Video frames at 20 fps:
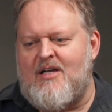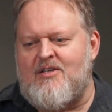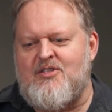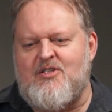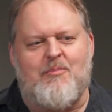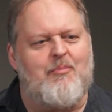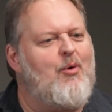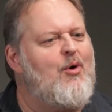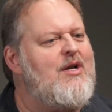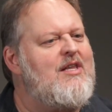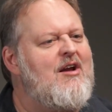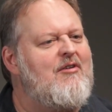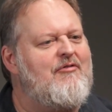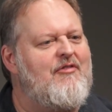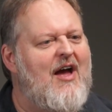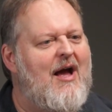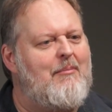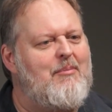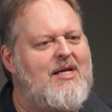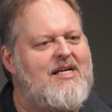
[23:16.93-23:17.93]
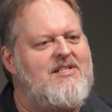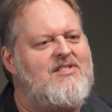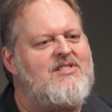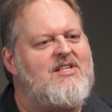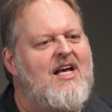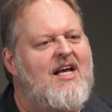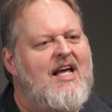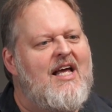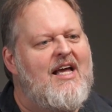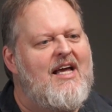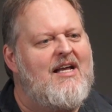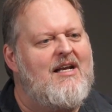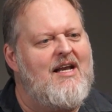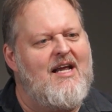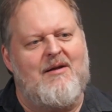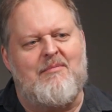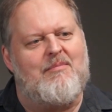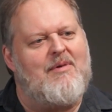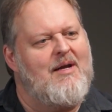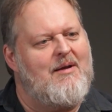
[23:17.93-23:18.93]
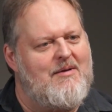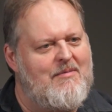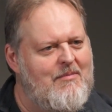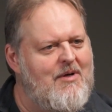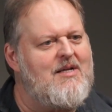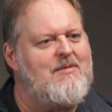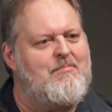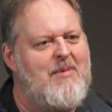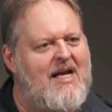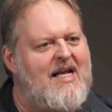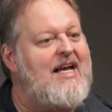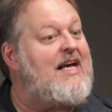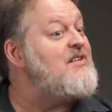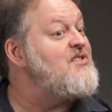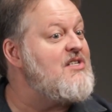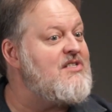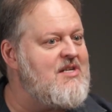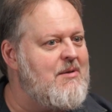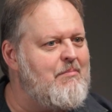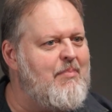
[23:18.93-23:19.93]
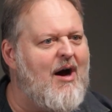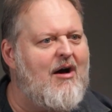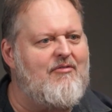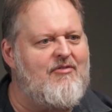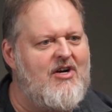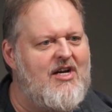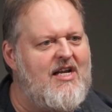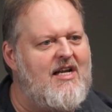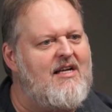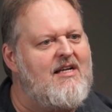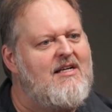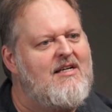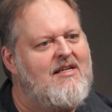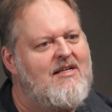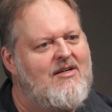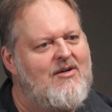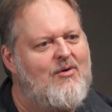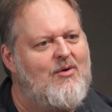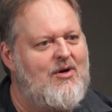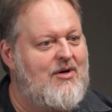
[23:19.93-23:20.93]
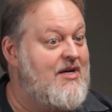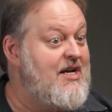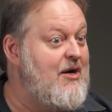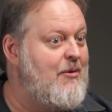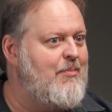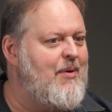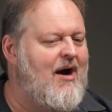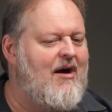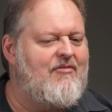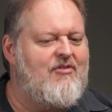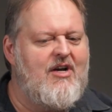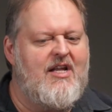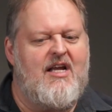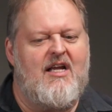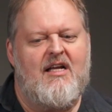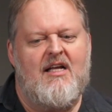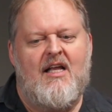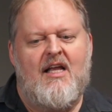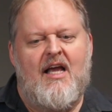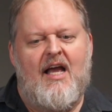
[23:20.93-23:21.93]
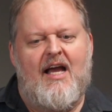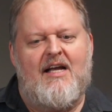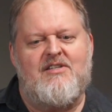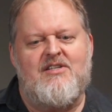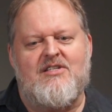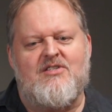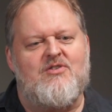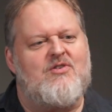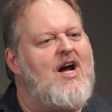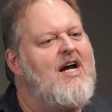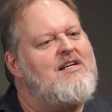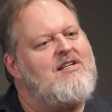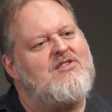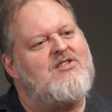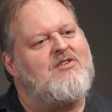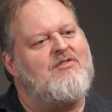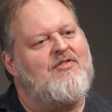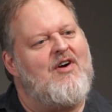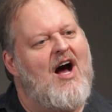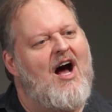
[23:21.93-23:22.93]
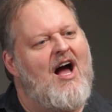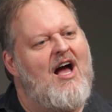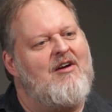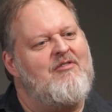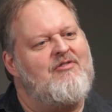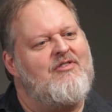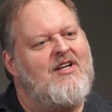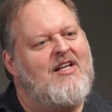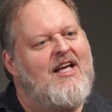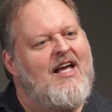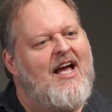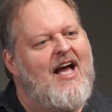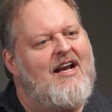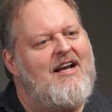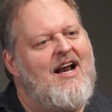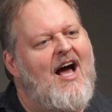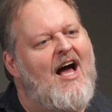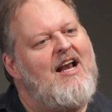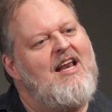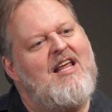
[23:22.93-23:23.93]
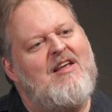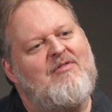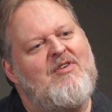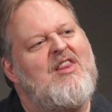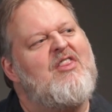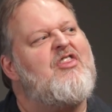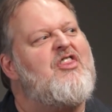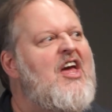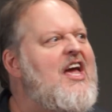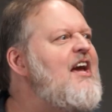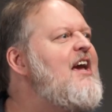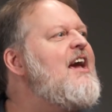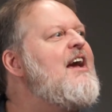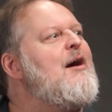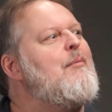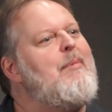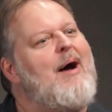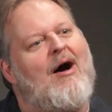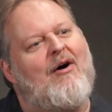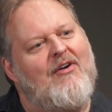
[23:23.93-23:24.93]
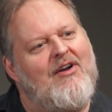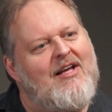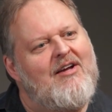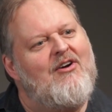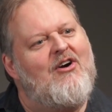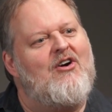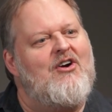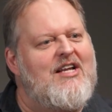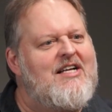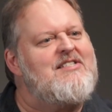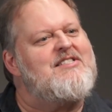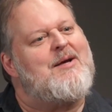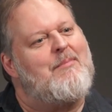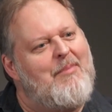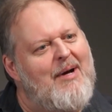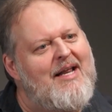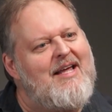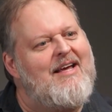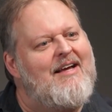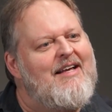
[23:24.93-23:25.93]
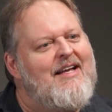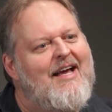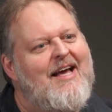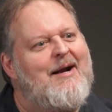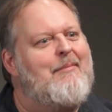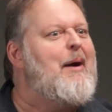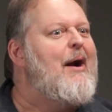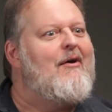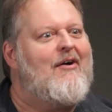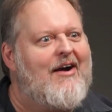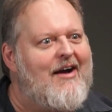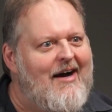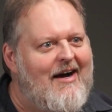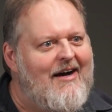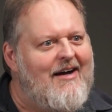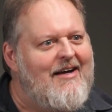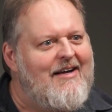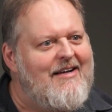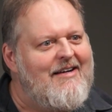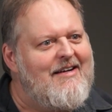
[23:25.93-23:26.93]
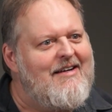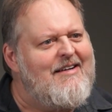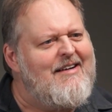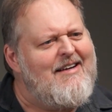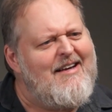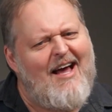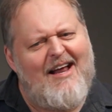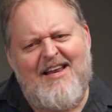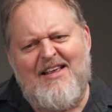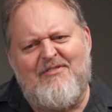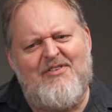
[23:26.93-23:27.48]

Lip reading: support their families in many cases in poverty or near poverty, and just trying to survive and not even thinking about hurting somebody in America. Not